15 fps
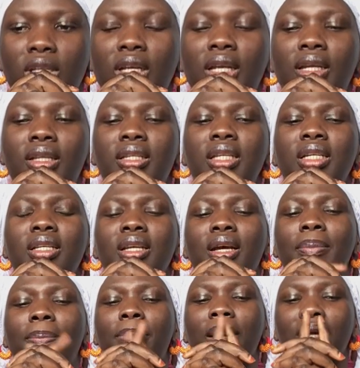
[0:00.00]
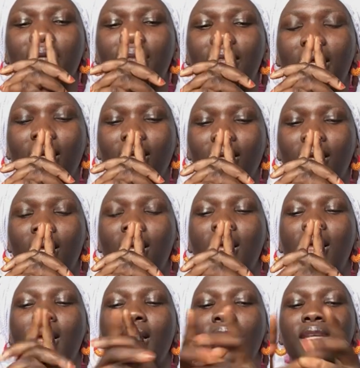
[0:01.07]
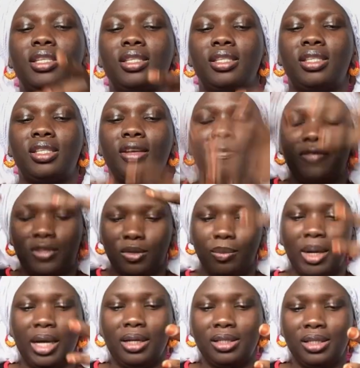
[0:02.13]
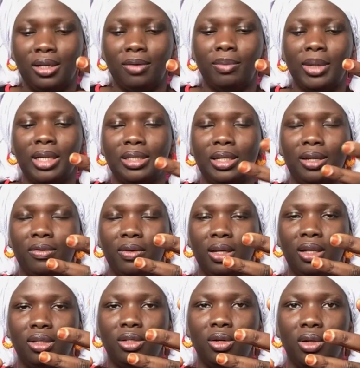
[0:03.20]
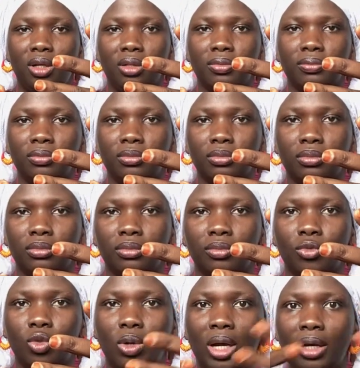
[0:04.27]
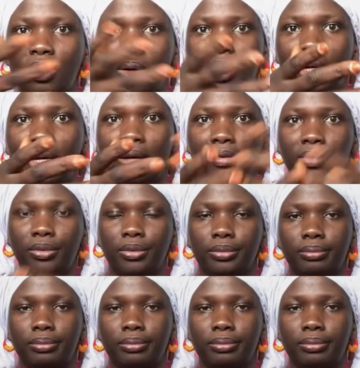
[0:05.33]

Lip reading: It did a big thing. It shifted my self-healing journey to another level.